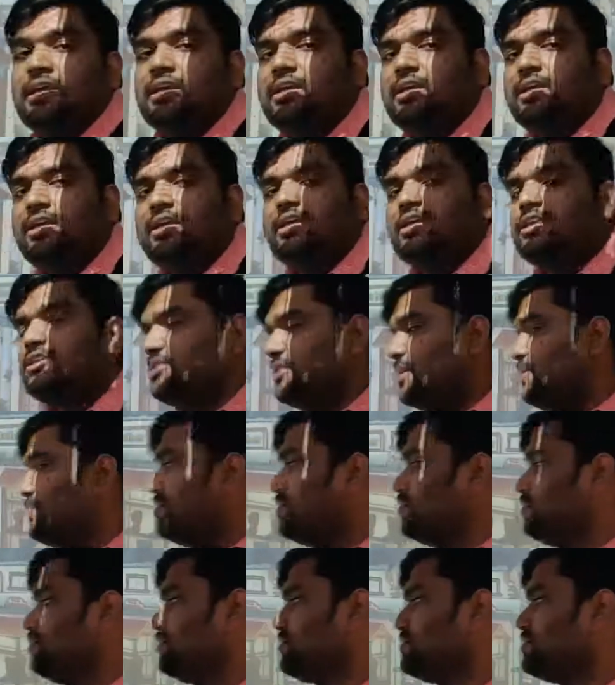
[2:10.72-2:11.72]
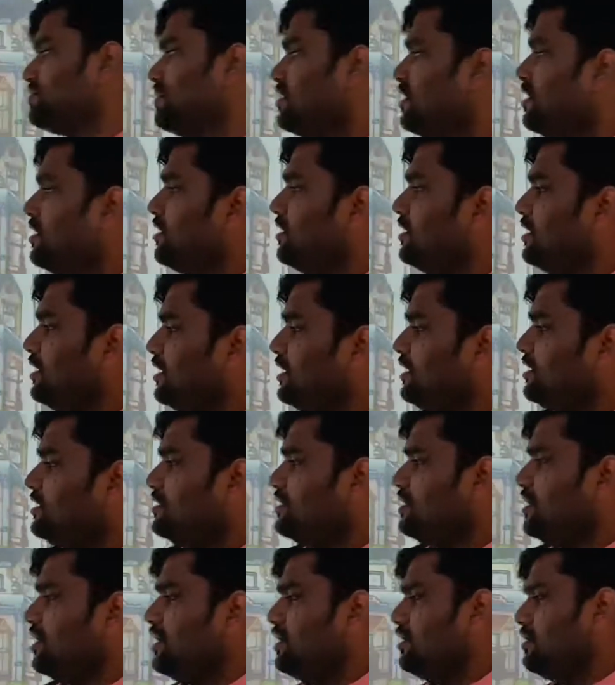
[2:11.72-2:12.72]
he is amused.
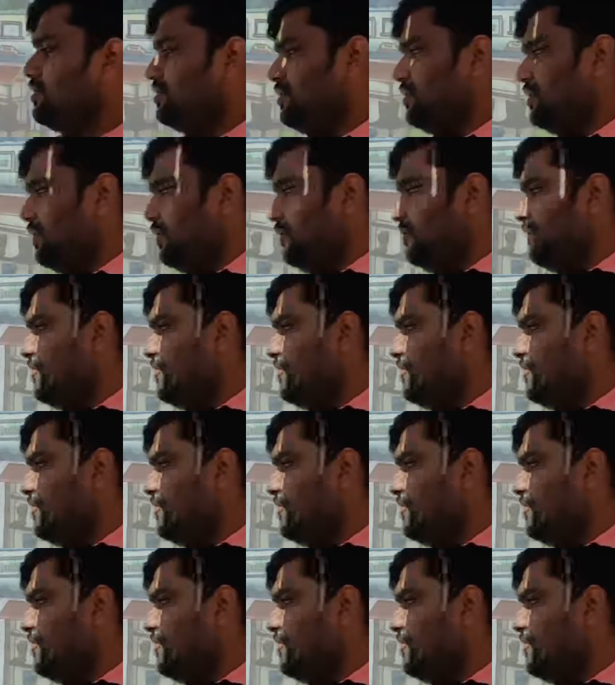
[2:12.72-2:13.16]
He